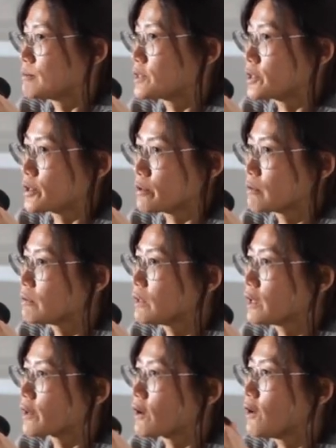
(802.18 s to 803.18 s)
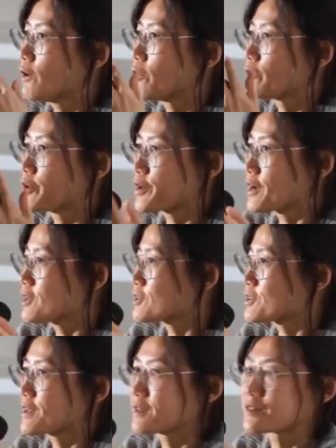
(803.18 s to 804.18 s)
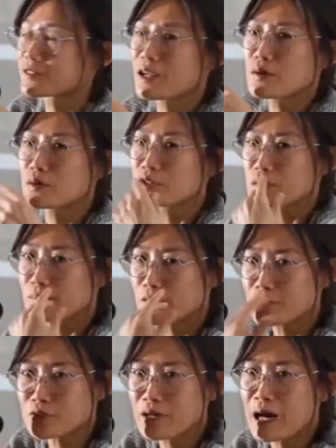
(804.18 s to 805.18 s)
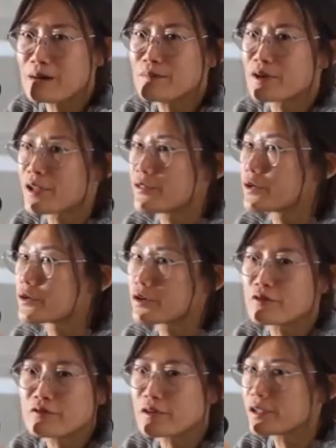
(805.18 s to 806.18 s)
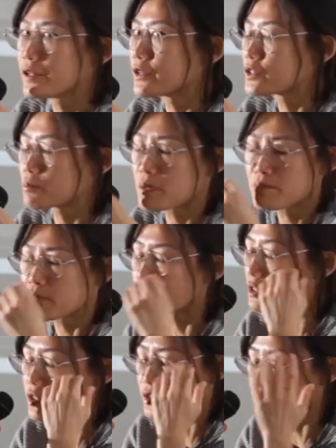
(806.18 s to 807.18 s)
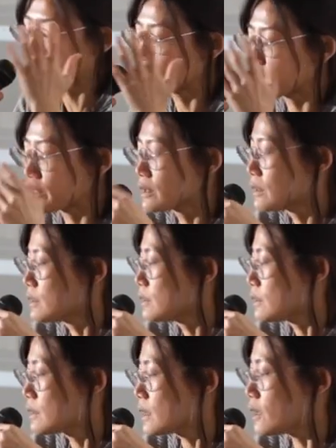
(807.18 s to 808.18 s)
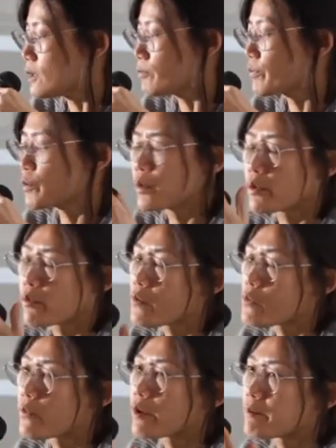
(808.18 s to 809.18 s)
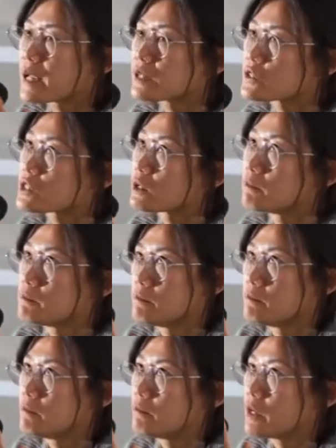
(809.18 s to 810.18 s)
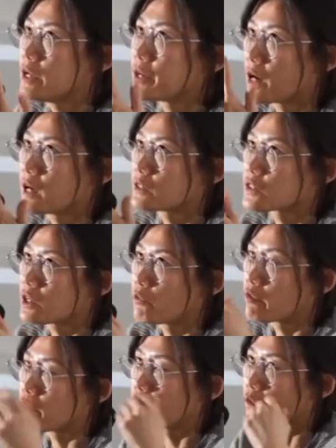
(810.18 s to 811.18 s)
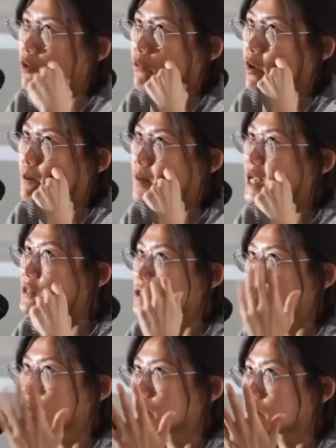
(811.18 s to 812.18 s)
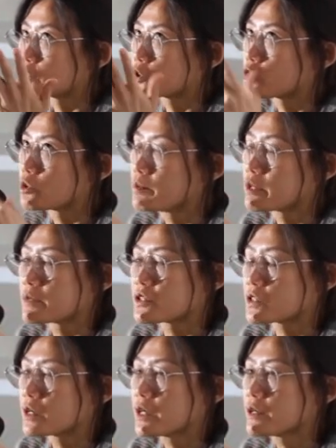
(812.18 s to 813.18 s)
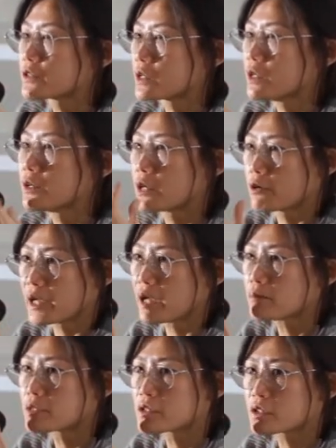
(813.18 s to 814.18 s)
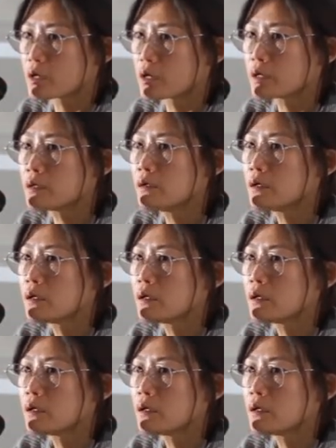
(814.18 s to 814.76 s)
You know, like all the nice things that were supposed to happen and the good feelings, people were just feeling. In hindsight, we made some stupid mistakes in our game design.